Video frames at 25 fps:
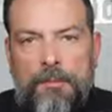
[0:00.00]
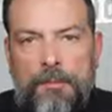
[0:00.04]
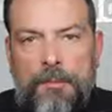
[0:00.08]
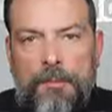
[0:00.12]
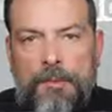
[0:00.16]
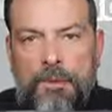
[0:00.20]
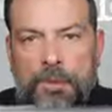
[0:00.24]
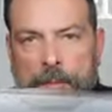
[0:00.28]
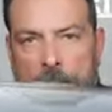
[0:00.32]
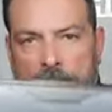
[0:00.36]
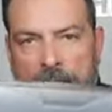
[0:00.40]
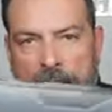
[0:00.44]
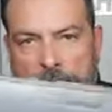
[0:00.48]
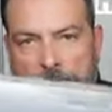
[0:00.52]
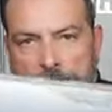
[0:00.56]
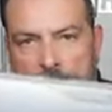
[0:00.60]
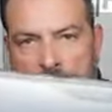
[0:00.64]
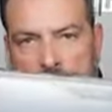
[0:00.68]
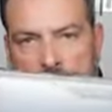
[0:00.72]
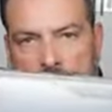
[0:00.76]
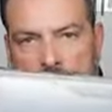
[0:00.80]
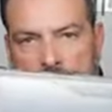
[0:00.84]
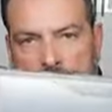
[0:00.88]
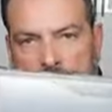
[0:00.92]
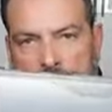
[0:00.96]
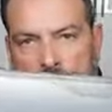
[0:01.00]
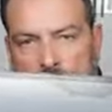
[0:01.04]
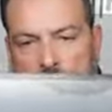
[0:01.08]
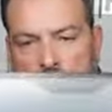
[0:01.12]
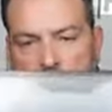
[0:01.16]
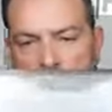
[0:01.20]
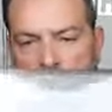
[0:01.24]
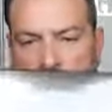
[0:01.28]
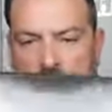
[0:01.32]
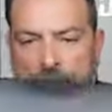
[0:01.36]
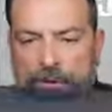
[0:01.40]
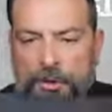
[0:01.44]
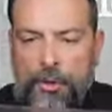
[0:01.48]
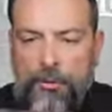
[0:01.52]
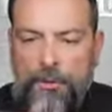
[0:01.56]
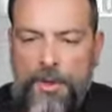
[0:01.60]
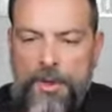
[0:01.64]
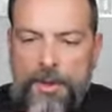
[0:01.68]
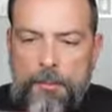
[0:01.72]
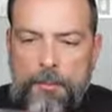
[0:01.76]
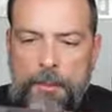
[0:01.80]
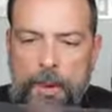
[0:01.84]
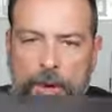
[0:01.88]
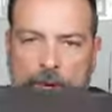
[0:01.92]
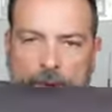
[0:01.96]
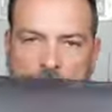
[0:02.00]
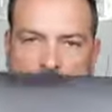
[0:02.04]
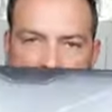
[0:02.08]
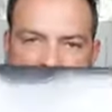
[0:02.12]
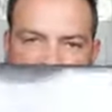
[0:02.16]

So bottom line, if you're in the market